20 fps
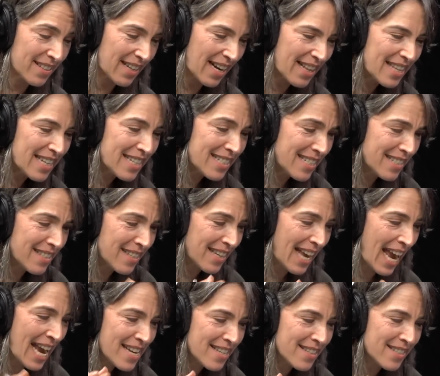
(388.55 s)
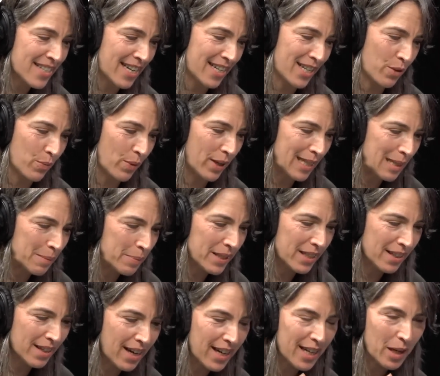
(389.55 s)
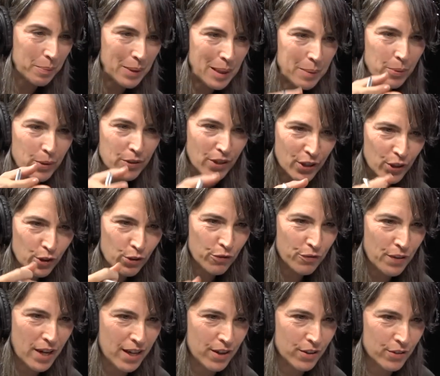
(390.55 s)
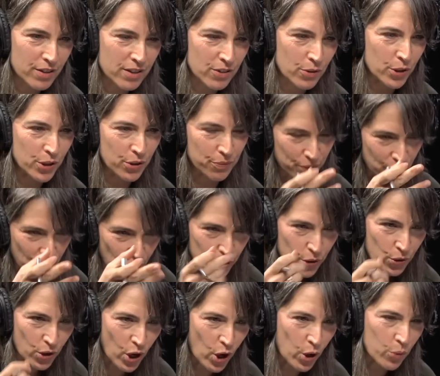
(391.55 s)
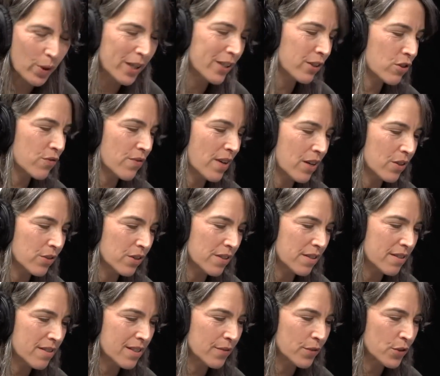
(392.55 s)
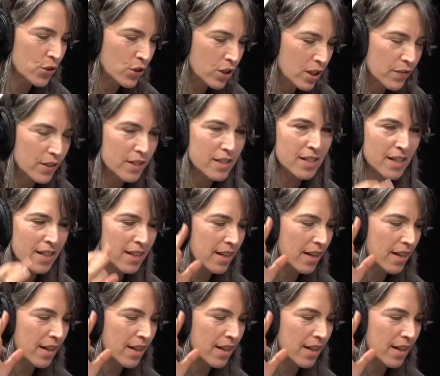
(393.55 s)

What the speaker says: And I think she's a case study, right, about the kind of people that you found, or your co-writers found in the civil service.